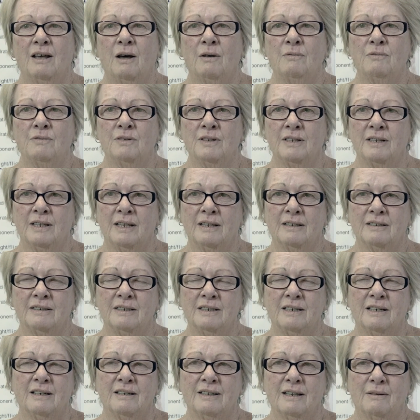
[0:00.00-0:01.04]
Hopefully that,
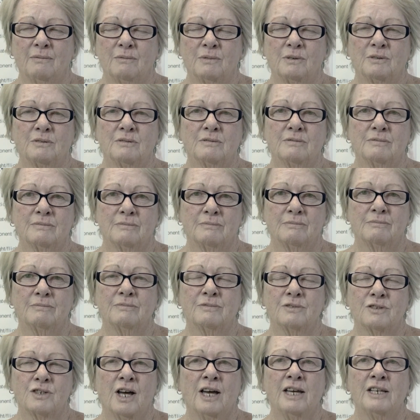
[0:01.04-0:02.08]
that will
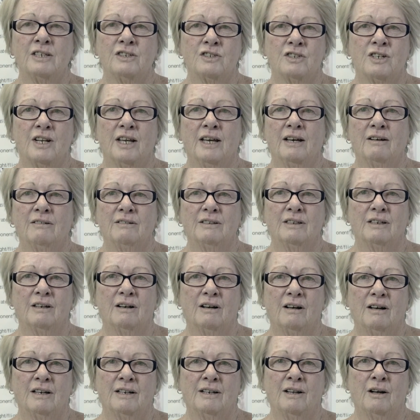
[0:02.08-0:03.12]
change now,
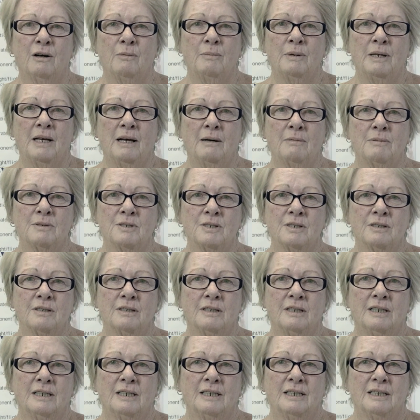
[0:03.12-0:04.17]
and I'll be able to
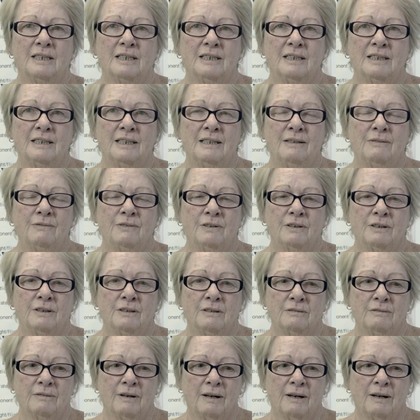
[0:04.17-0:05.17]
live a,